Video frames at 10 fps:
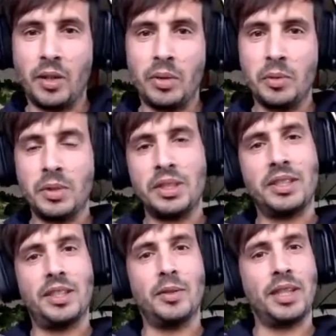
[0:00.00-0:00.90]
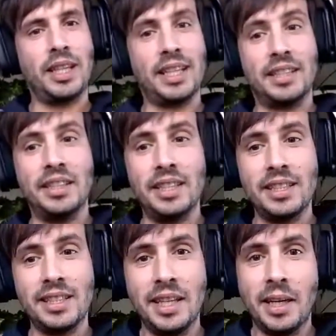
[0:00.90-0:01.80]
was looking at this,
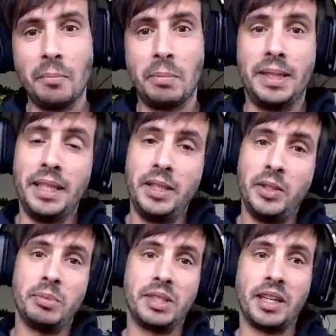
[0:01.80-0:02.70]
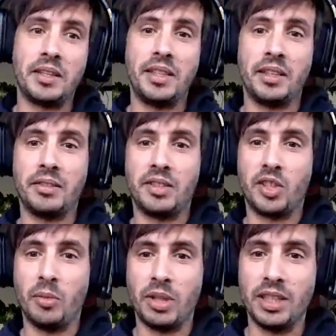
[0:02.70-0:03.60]
but then YouTube says that
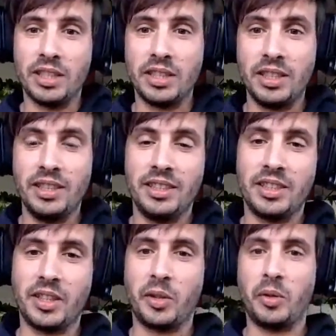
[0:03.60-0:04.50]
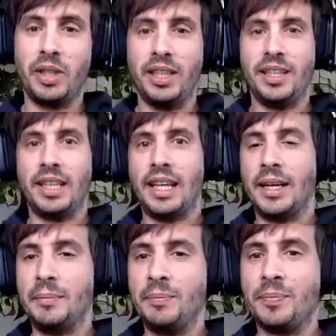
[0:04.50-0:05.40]
someone is. So
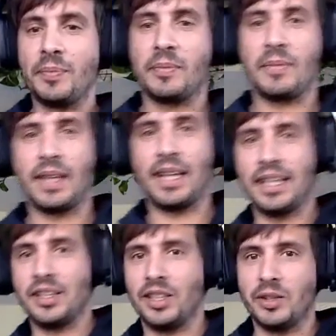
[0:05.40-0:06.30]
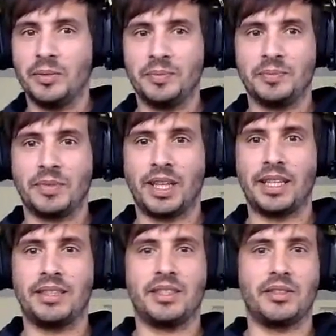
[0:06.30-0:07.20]
I don't know. I
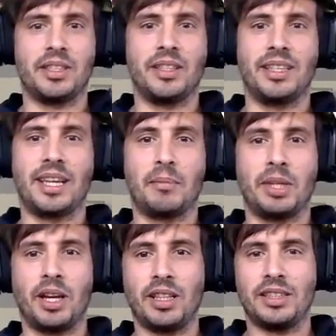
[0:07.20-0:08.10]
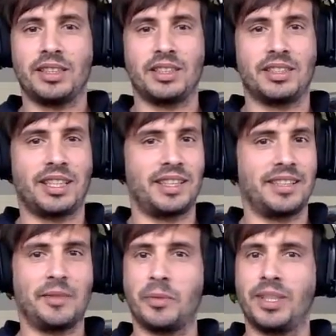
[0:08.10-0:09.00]
certainly am not, because I
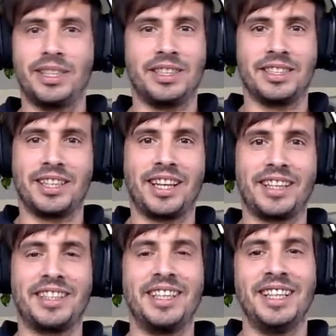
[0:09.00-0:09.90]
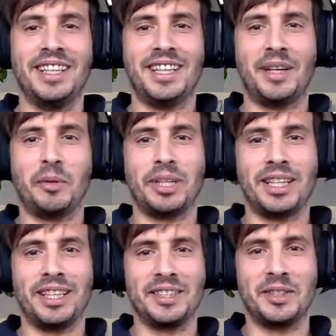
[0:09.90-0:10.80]
really dislike when I
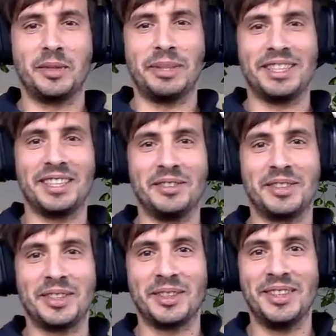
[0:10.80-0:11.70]
listen to myself. So,